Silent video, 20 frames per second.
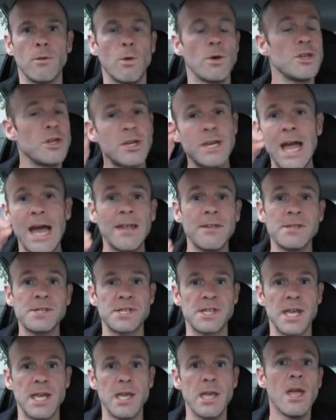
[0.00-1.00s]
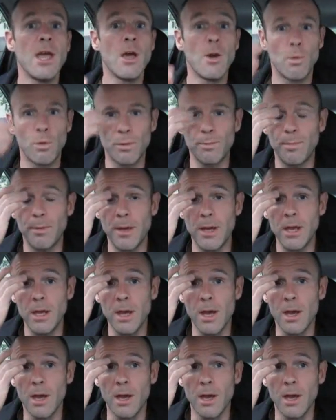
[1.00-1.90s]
What you can see would be